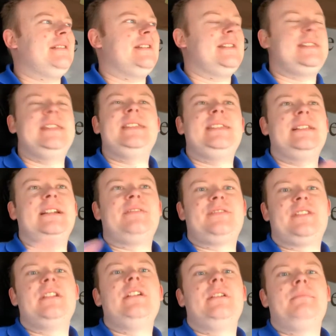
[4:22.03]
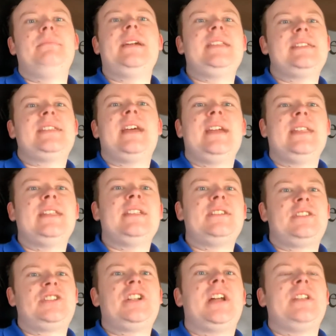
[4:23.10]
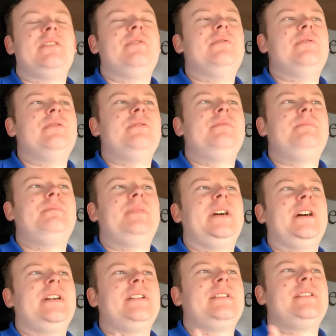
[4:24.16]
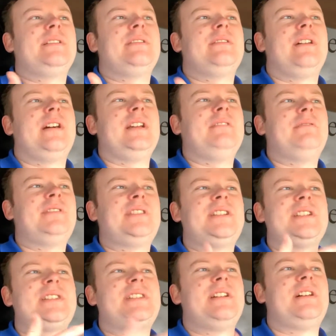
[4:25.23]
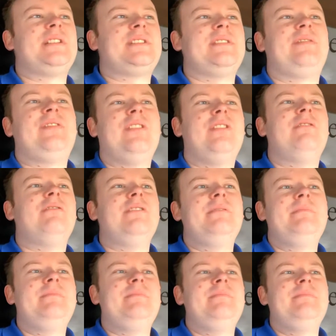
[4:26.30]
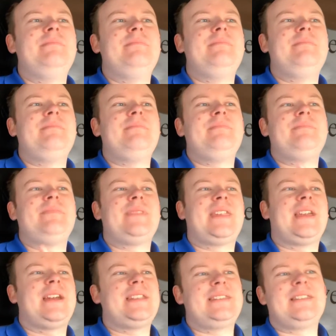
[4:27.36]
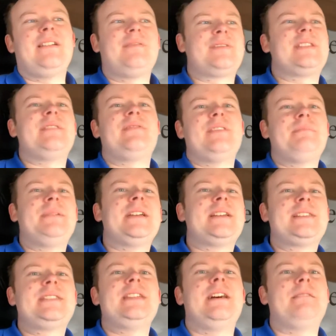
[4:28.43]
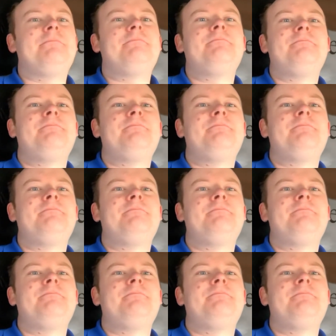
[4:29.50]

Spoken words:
It's easy enough to maintain the channel, but I think once you start a forum, and obviously if it picks up,